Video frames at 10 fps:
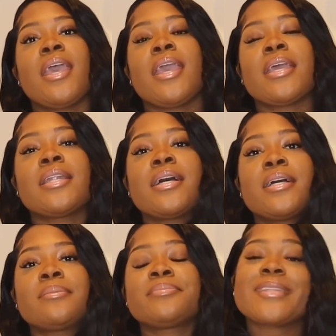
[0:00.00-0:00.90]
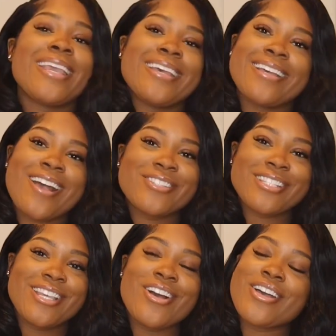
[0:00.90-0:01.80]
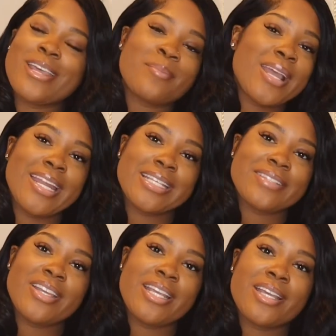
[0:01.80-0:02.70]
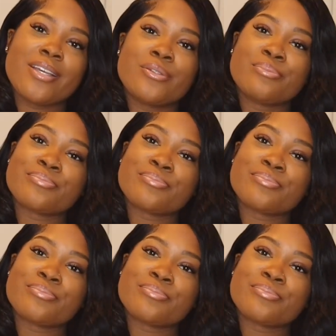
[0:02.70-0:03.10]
And yeah, I'll see y'all in my next video.